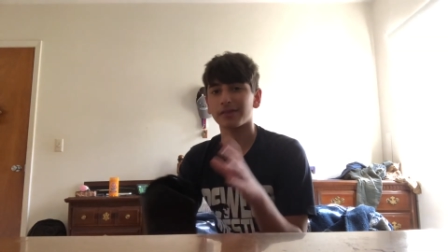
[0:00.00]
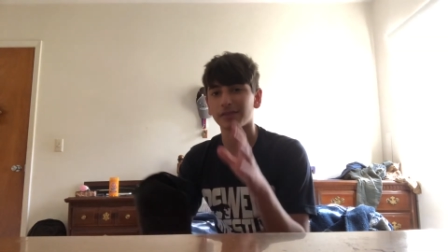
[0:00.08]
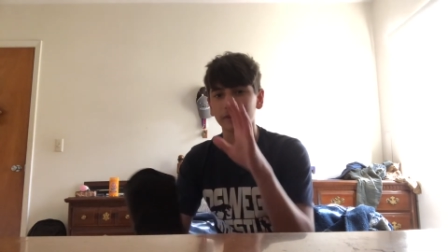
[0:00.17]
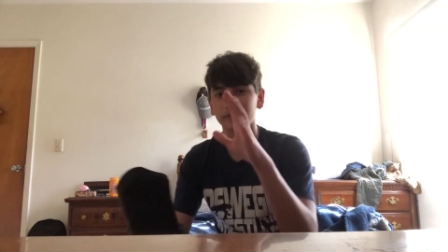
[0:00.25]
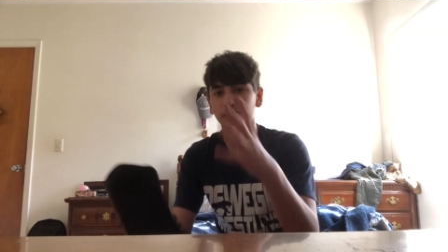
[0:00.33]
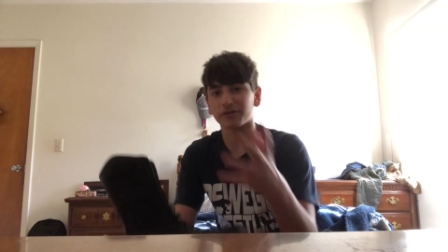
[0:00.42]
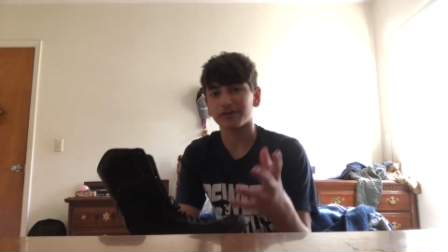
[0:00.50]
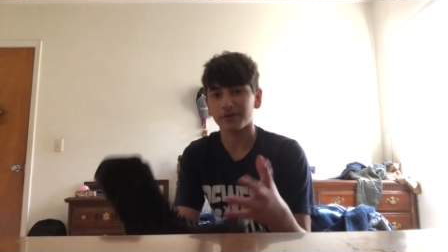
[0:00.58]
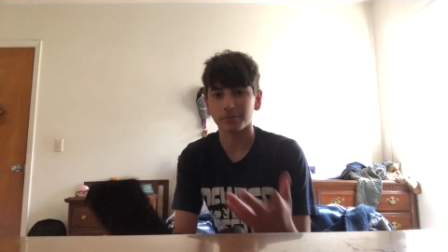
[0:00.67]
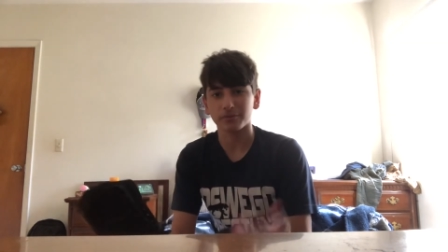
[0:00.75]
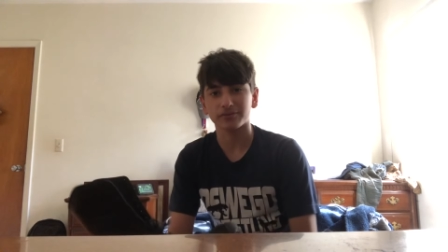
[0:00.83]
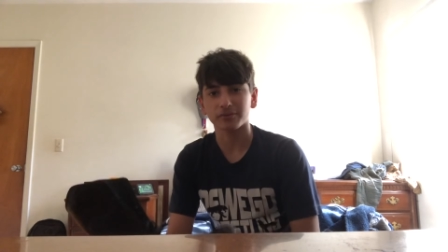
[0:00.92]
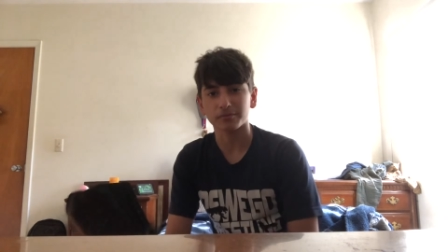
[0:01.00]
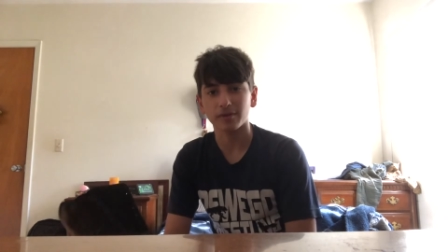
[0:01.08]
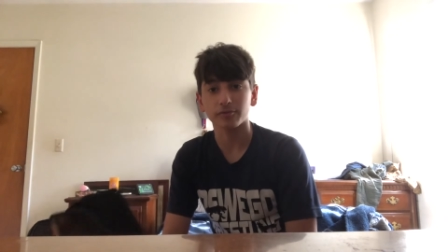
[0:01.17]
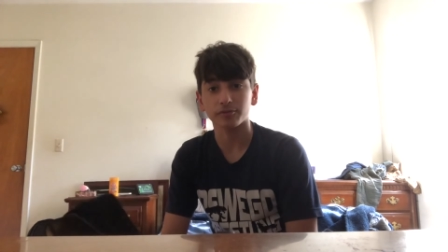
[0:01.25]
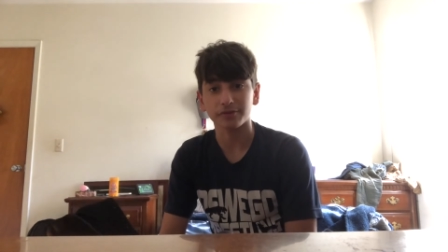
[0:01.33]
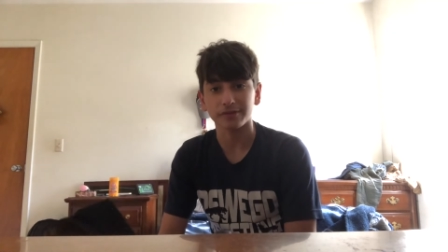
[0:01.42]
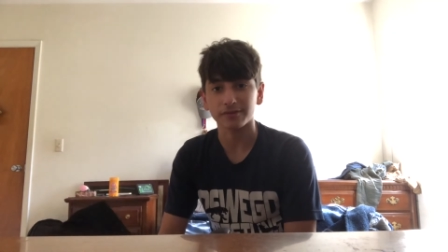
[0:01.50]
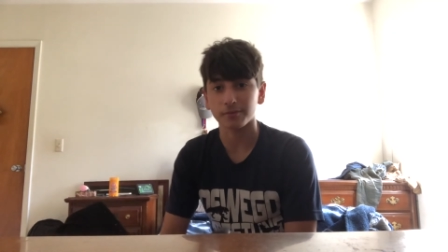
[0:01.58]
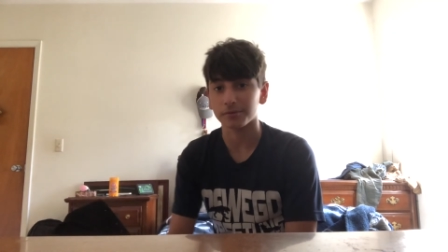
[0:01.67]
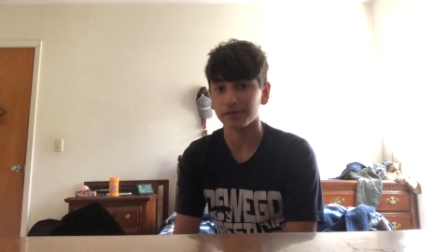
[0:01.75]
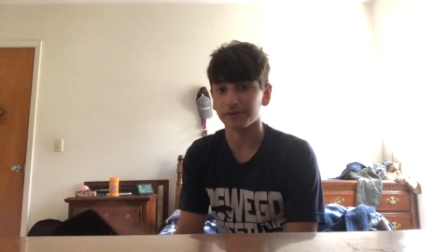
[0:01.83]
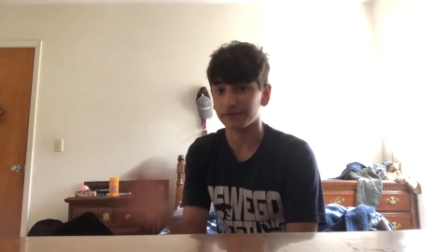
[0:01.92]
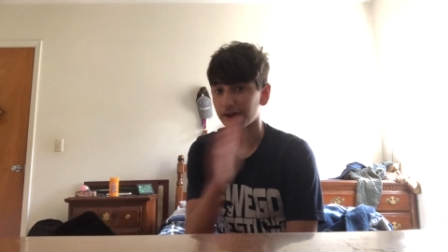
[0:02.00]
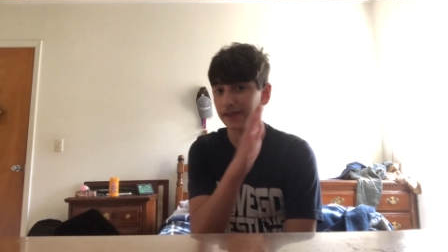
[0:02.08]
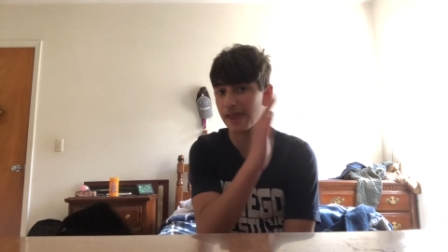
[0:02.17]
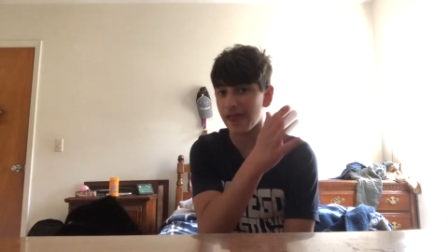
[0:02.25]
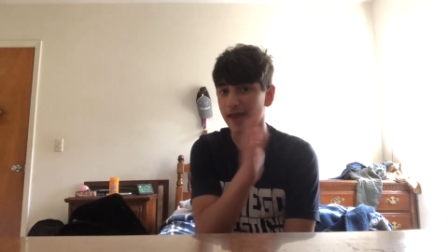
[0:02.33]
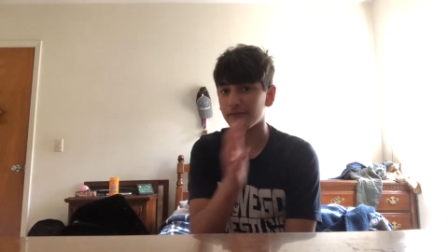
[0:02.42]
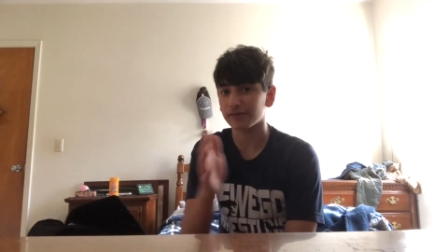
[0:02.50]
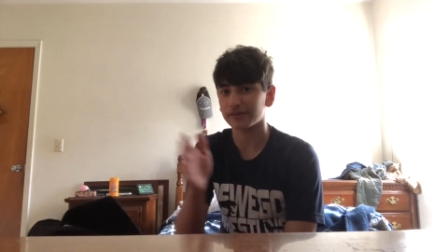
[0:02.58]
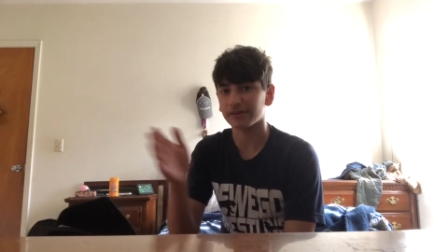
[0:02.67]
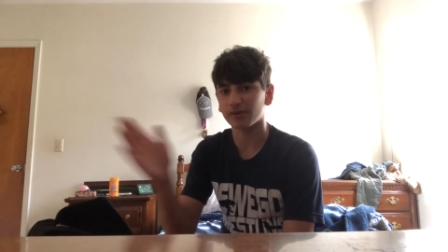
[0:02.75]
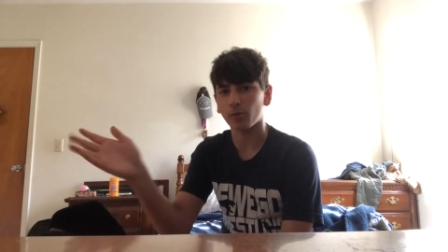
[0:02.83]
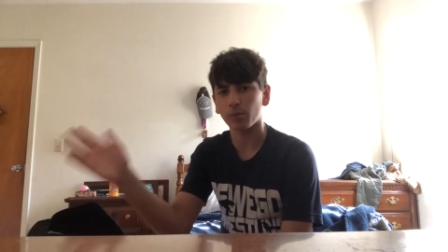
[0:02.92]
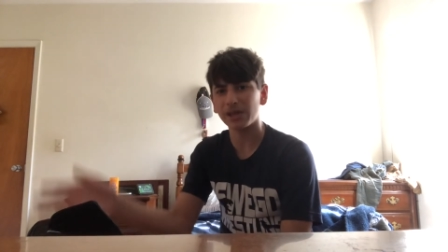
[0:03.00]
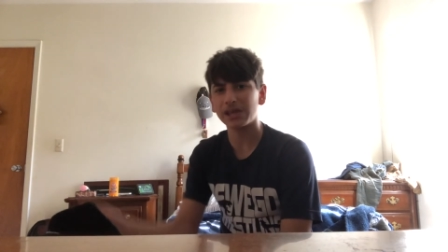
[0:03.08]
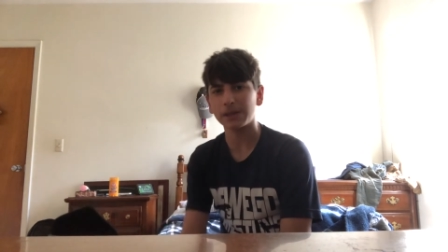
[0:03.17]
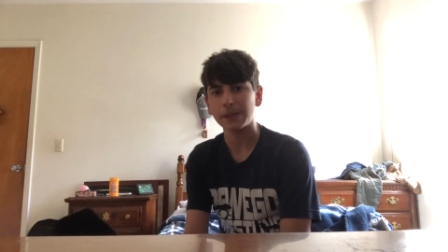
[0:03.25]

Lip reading: for example, sometimes during the summer they fight every single week,